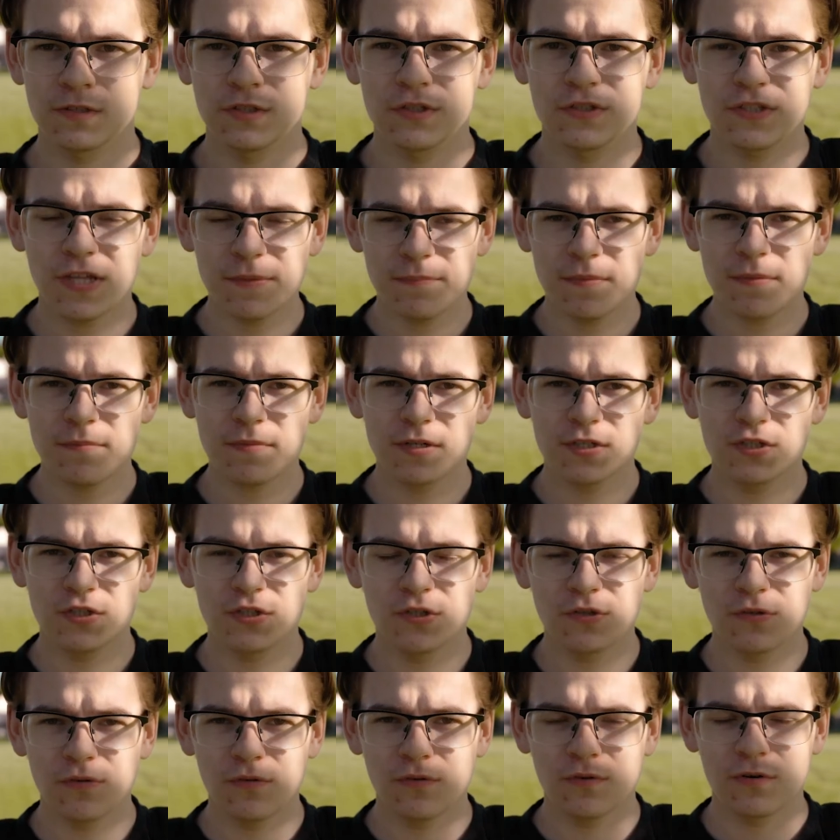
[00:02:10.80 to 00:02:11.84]
So step number
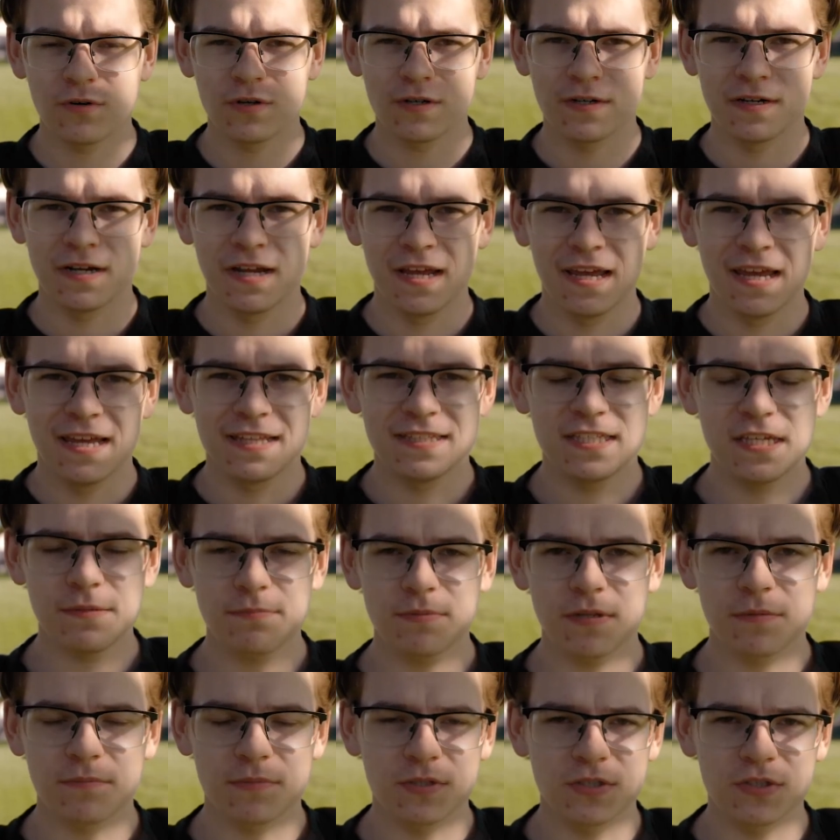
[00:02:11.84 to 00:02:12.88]
2, or tip
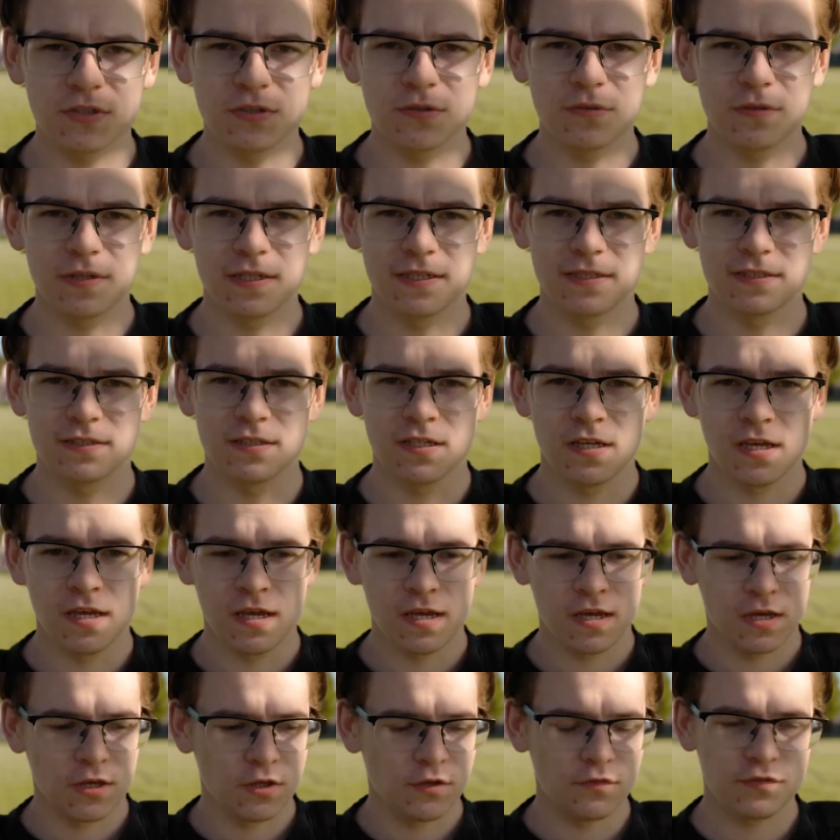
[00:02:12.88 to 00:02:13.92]
number 2, is
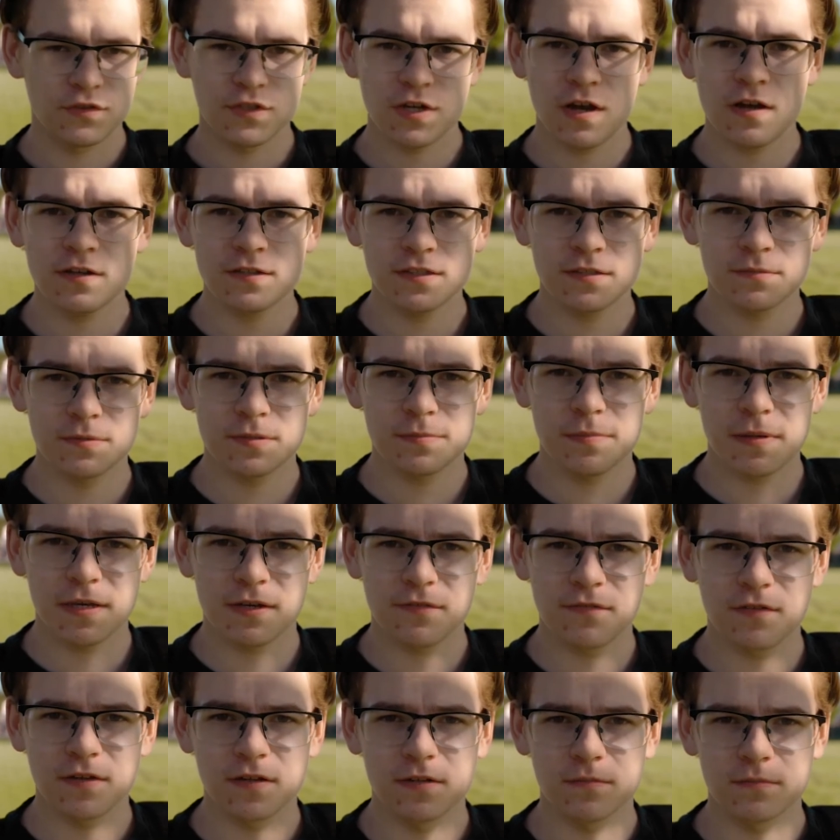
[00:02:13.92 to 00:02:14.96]
you've shot some spec
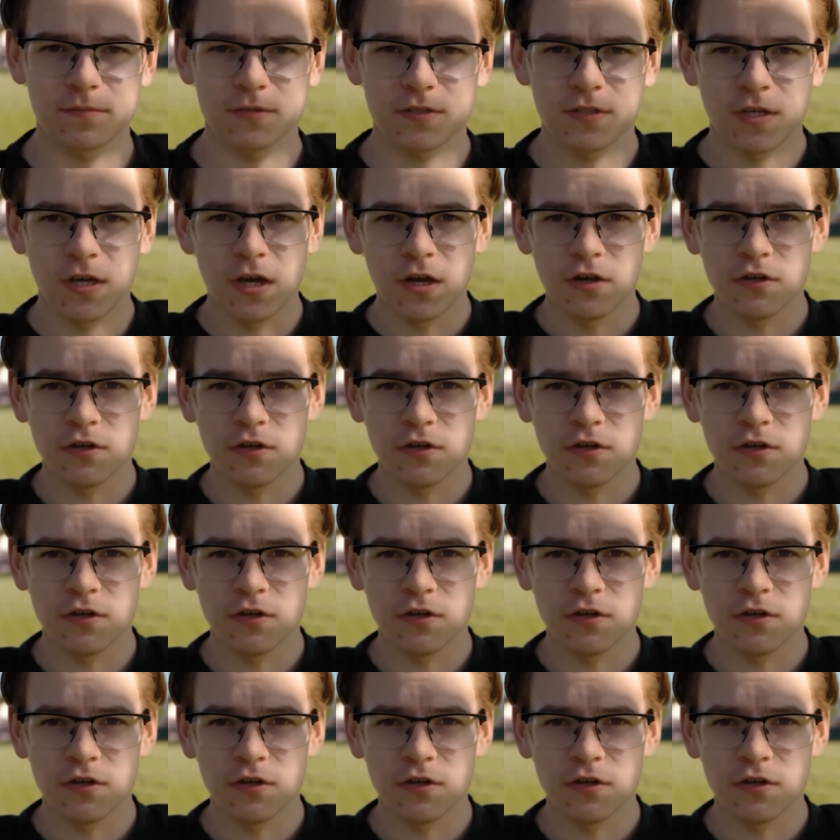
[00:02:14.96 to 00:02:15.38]
films,